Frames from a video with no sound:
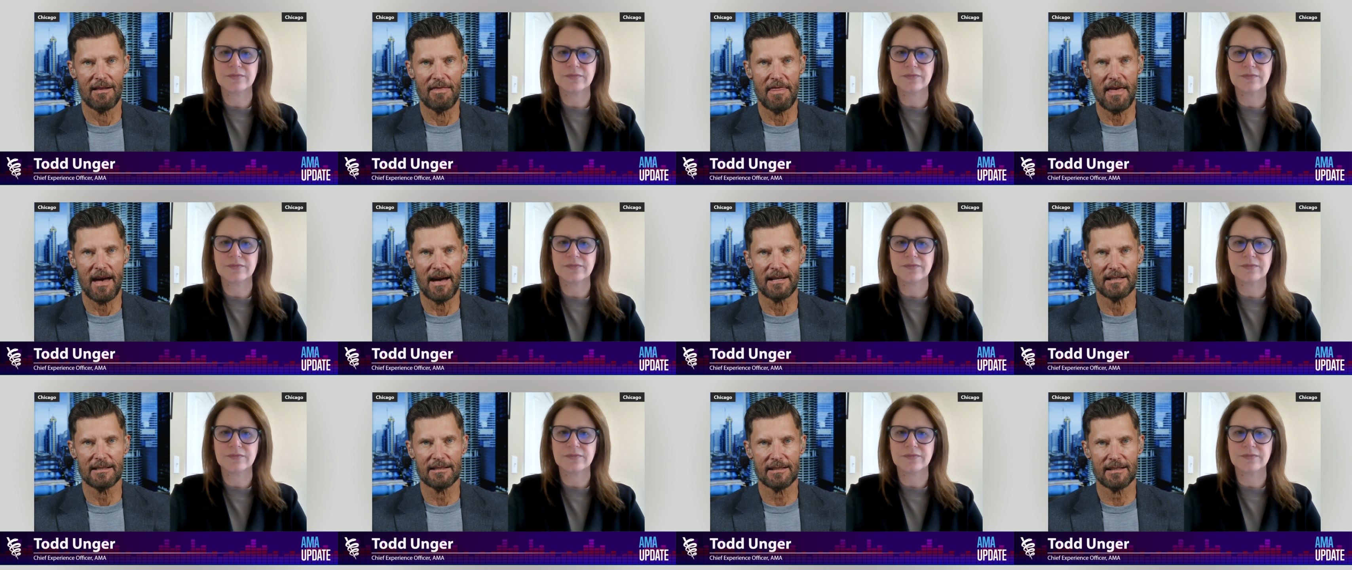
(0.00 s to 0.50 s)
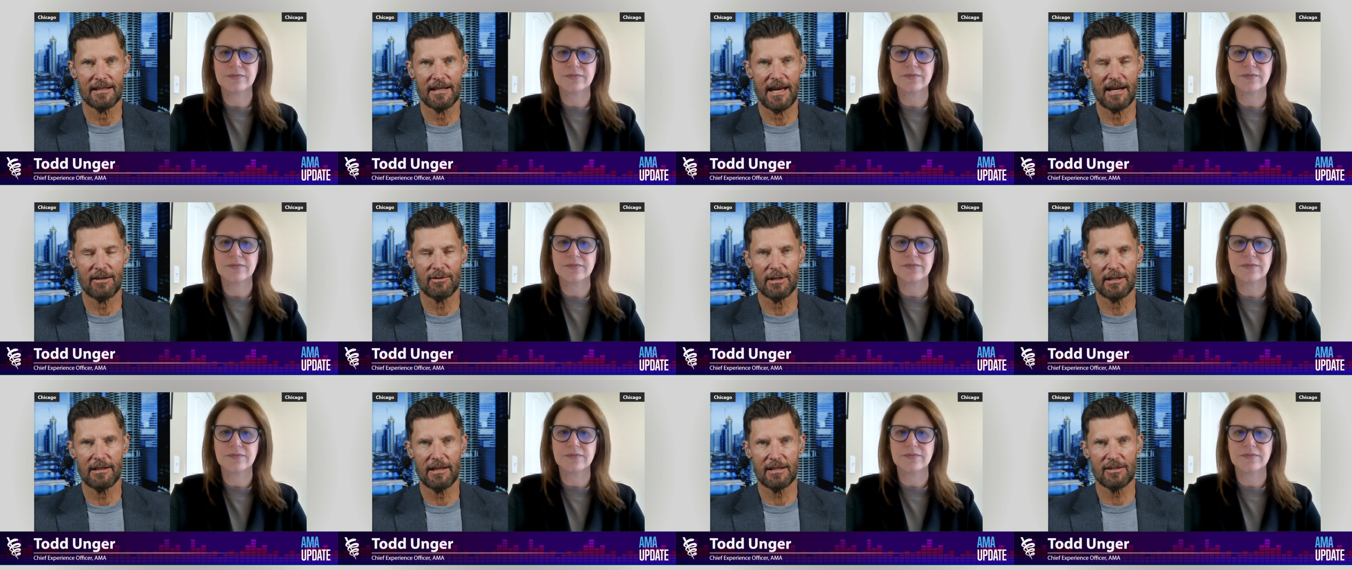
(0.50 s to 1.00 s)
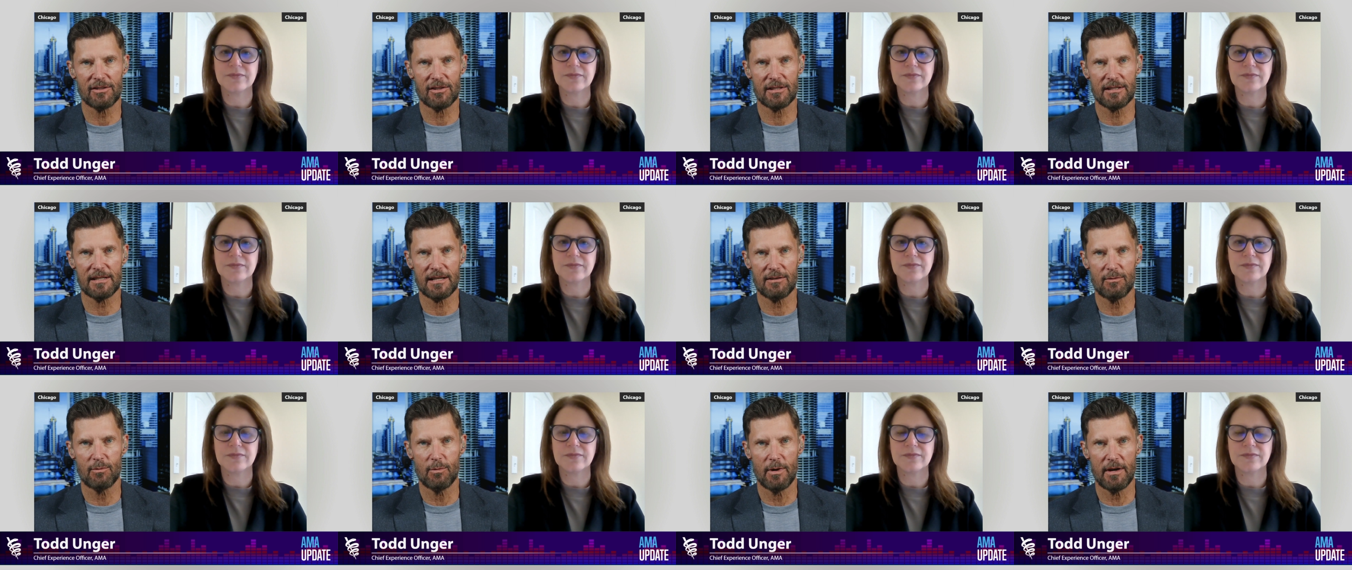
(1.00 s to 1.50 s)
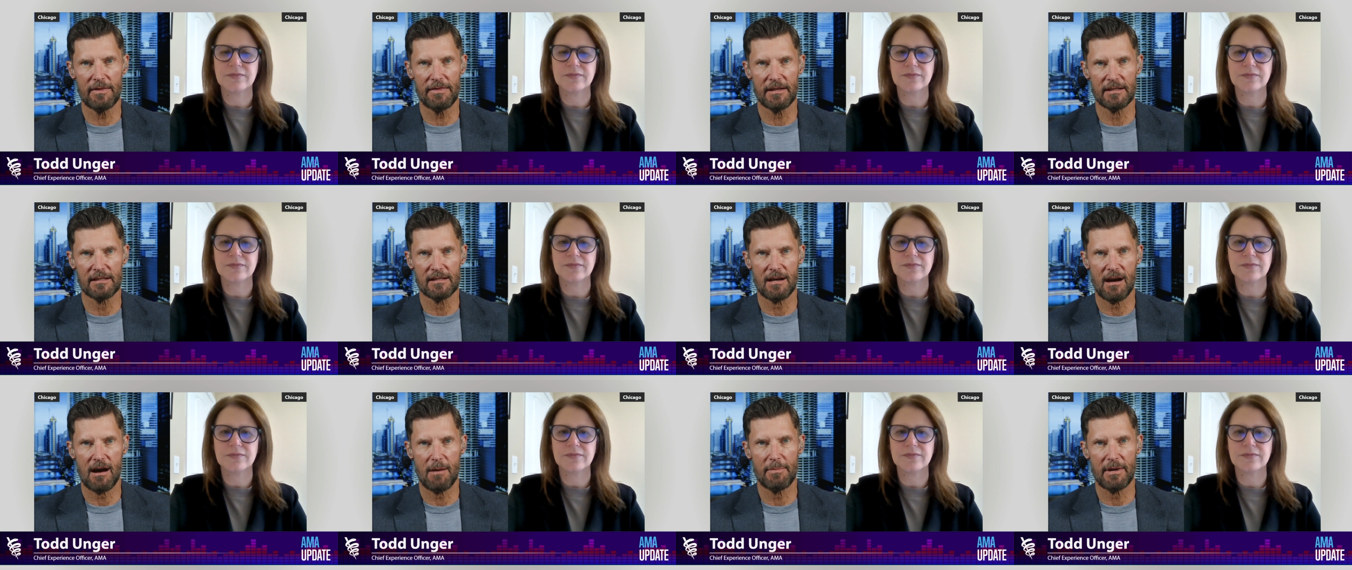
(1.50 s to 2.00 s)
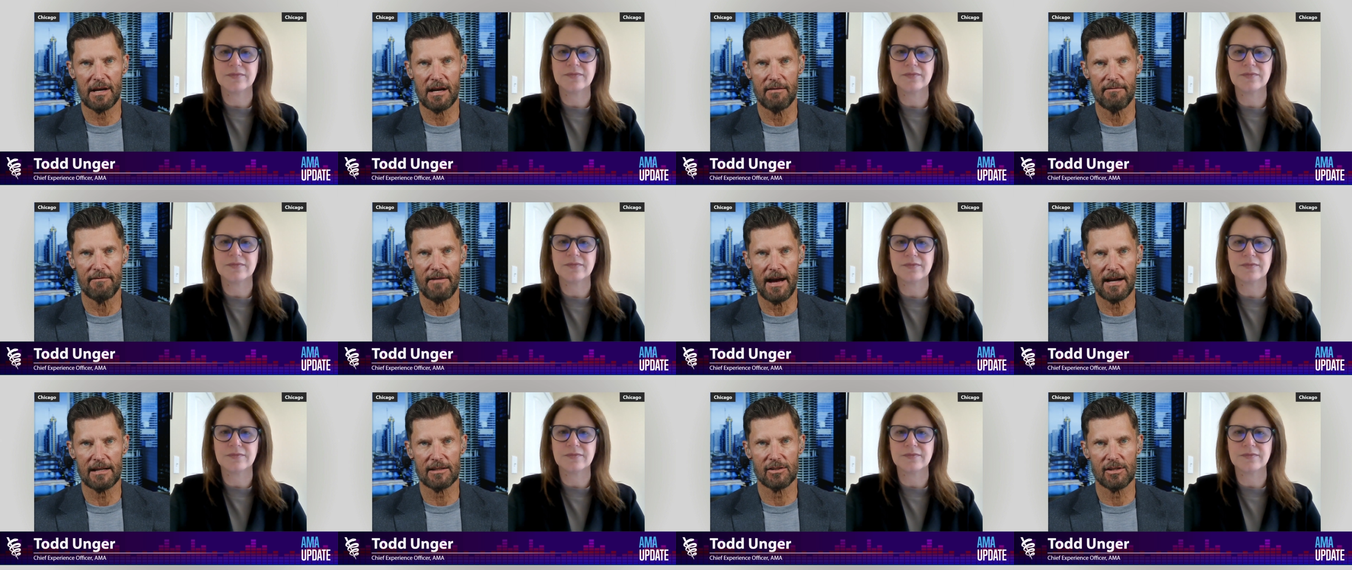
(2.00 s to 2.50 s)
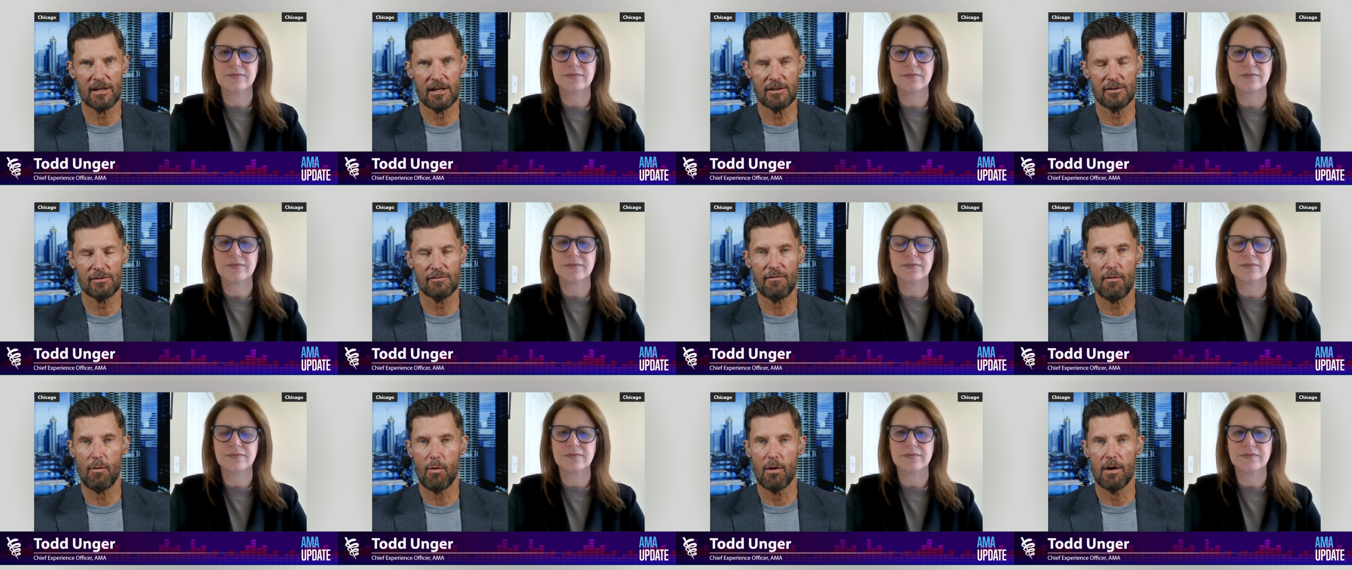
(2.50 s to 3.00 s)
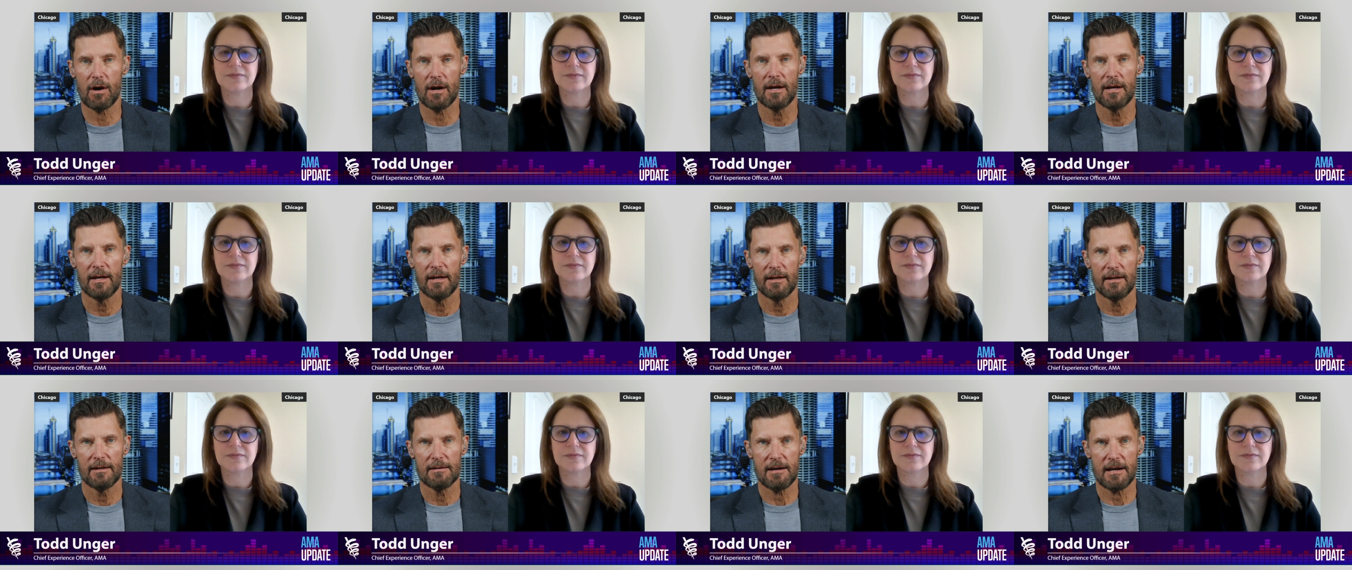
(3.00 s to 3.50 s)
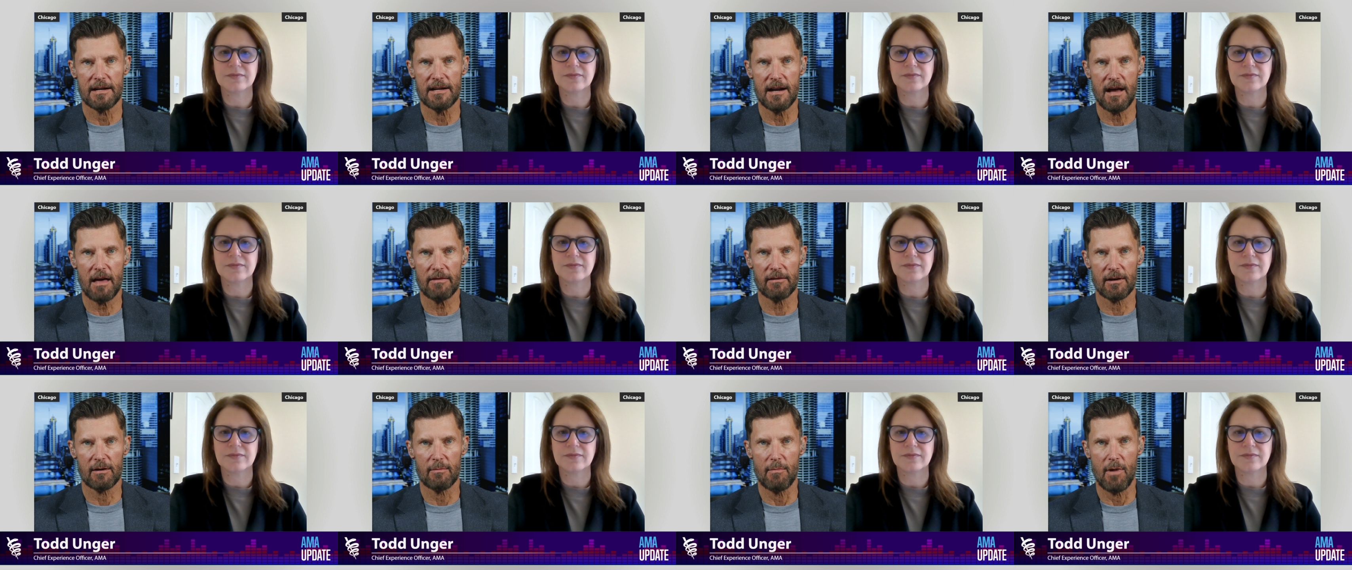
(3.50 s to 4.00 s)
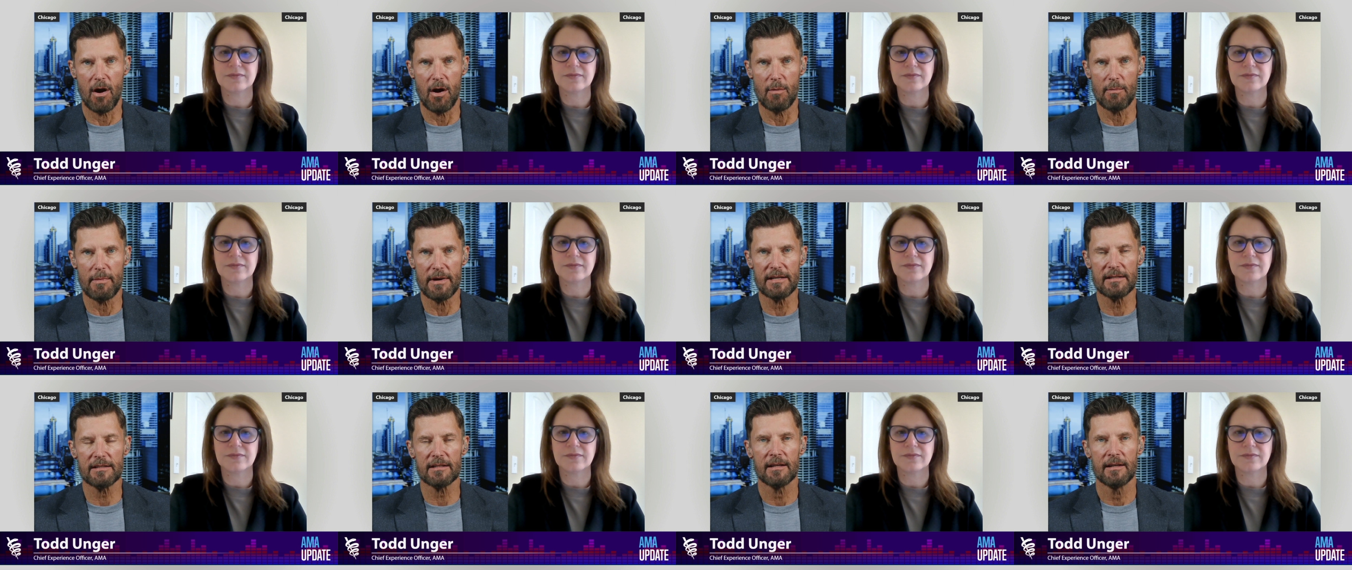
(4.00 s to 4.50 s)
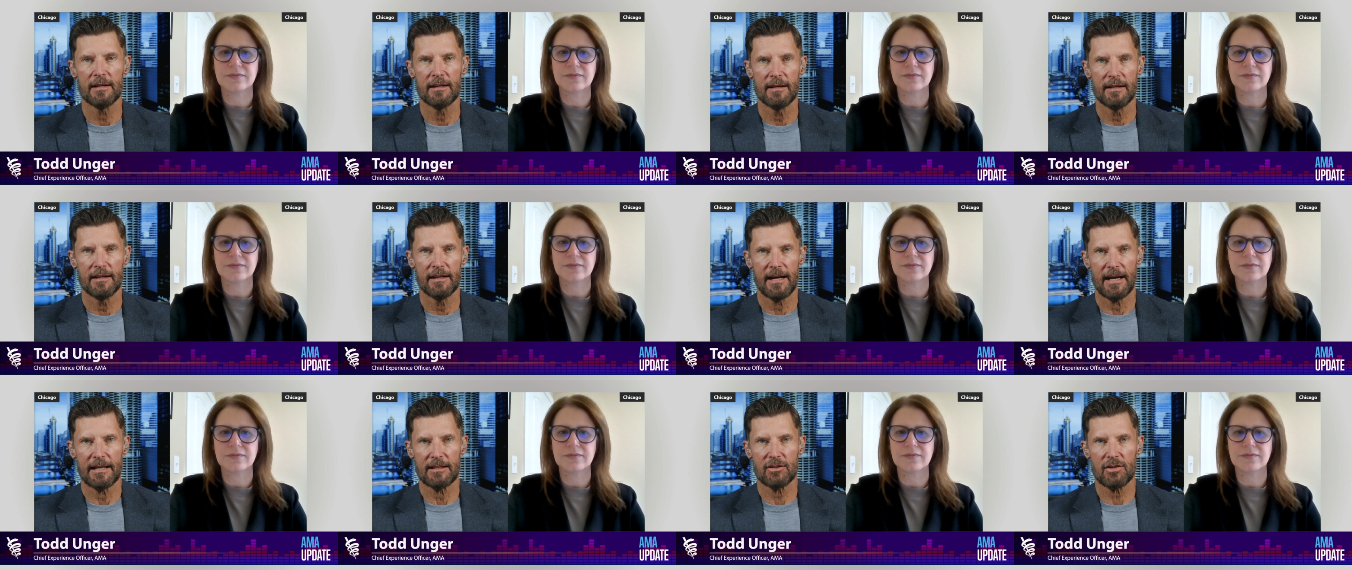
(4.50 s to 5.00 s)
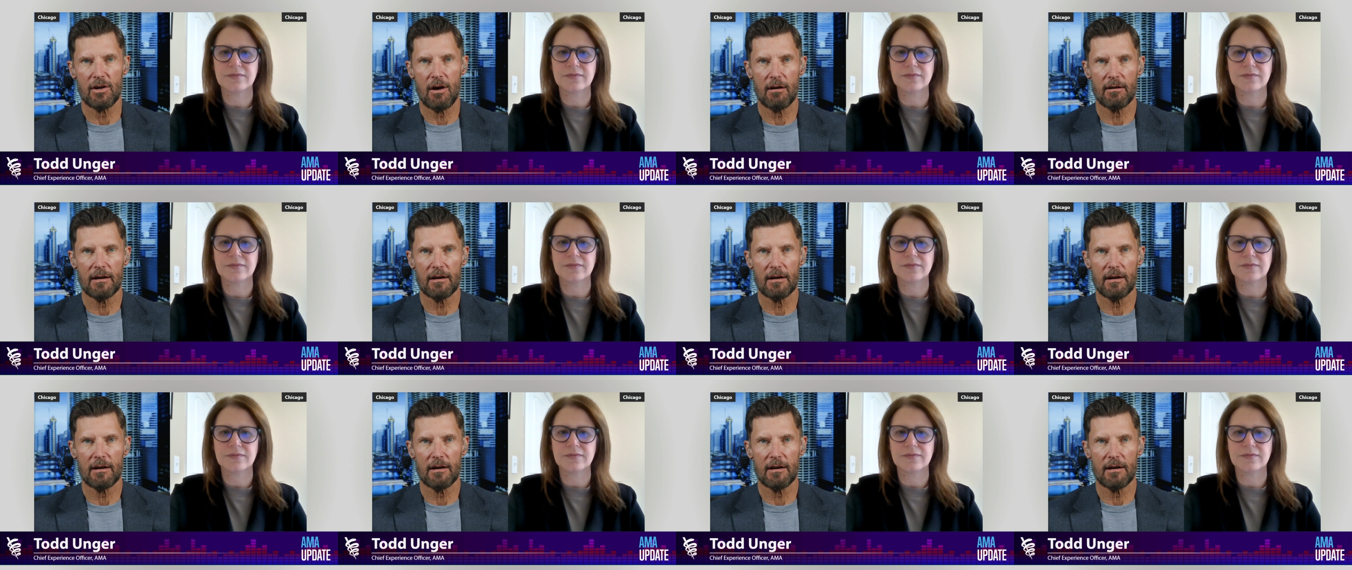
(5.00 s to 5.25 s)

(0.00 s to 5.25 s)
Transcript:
Speaker 1: that. Andrea, let's stick with the topic of vaccines for another moment and talk